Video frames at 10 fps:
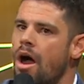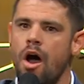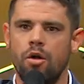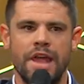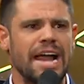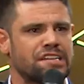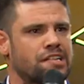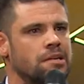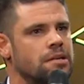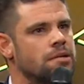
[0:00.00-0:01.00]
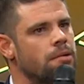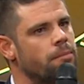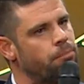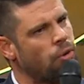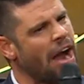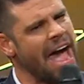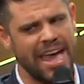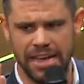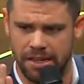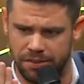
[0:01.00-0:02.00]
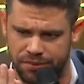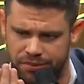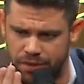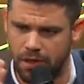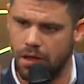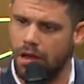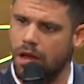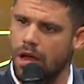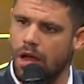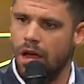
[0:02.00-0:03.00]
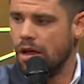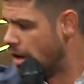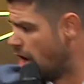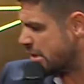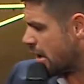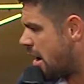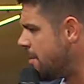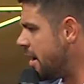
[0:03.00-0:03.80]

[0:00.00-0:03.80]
Oh, that's the brave. Oh, so come